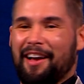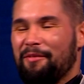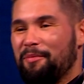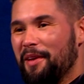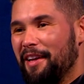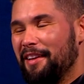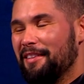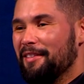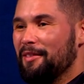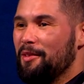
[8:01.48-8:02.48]
I've
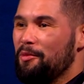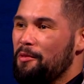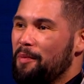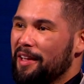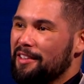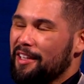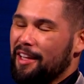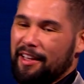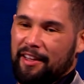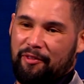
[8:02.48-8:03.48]
been. We've been
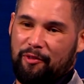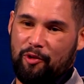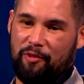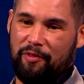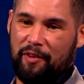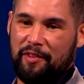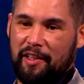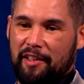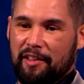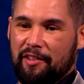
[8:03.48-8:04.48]
together for
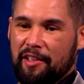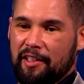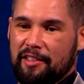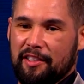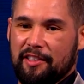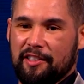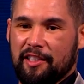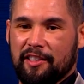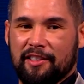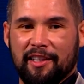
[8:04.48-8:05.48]
15 years. This. It
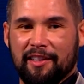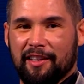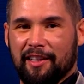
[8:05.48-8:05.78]
doesn't take